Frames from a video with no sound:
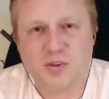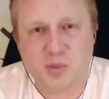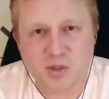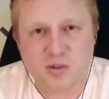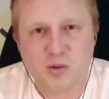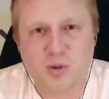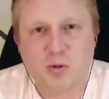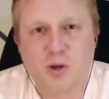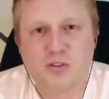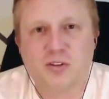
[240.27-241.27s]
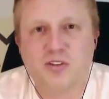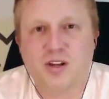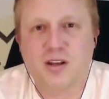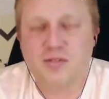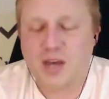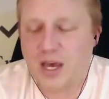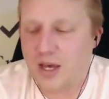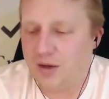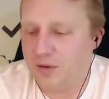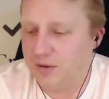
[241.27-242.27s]
some of the stupid questions that I've
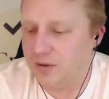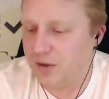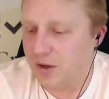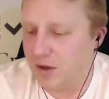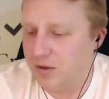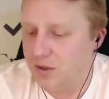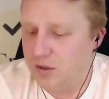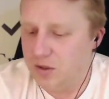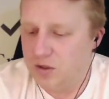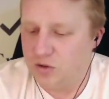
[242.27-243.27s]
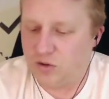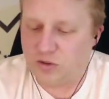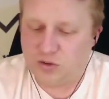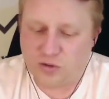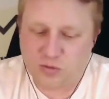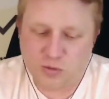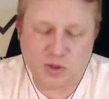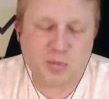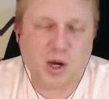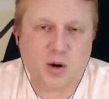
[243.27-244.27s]
had, and just
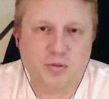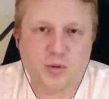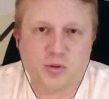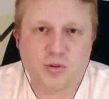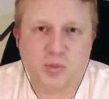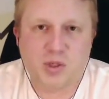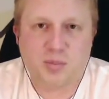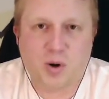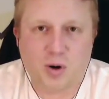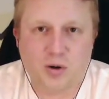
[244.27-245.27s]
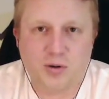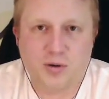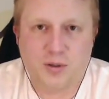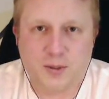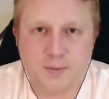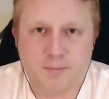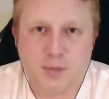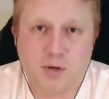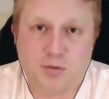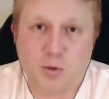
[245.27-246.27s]
really powerful to be a part
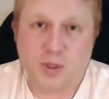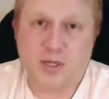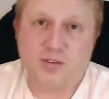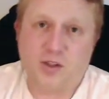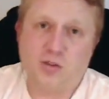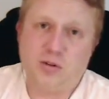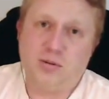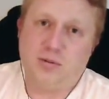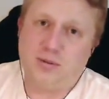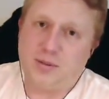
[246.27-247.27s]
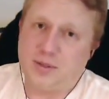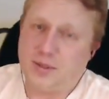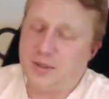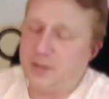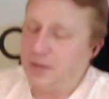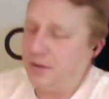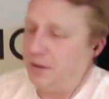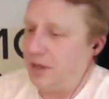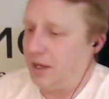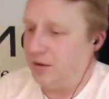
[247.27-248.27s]
of an organization
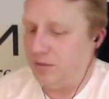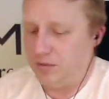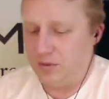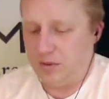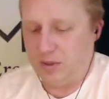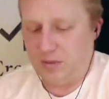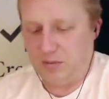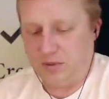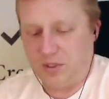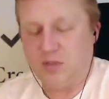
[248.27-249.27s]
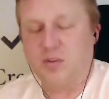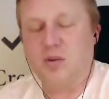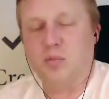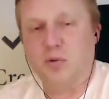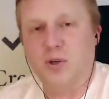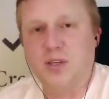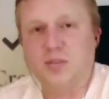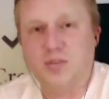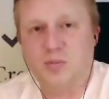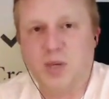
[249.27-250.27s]
that lives and
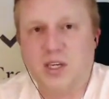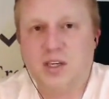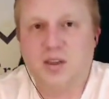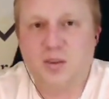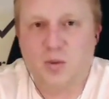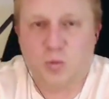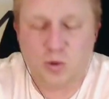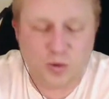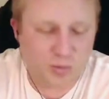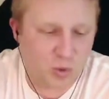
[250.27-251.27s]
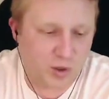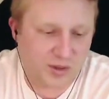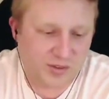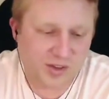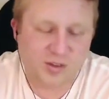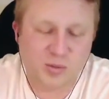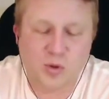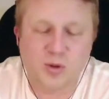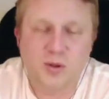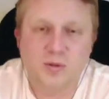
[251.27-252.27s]
breathes making the world a more
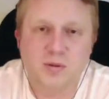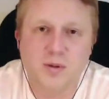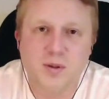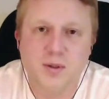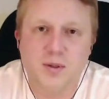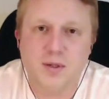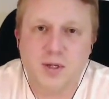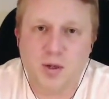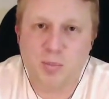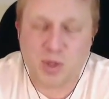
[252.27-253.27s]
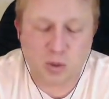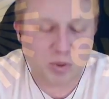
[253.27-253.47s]
accessible and better